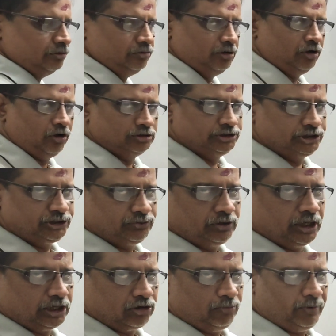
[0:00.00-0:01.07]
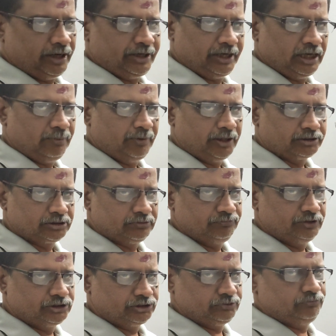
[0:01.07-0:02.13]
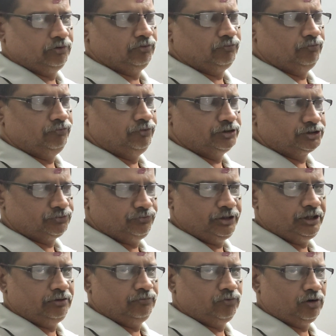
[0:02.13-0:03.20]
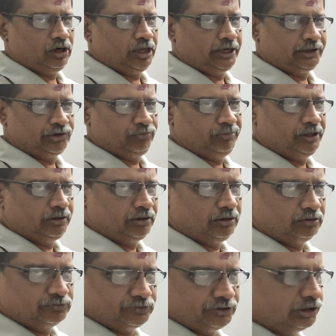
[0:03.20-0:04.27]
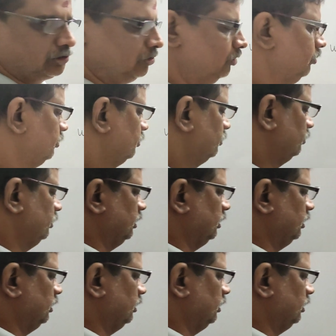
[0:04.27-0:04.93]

longitudinal chromatic aberration which we would like to be 0.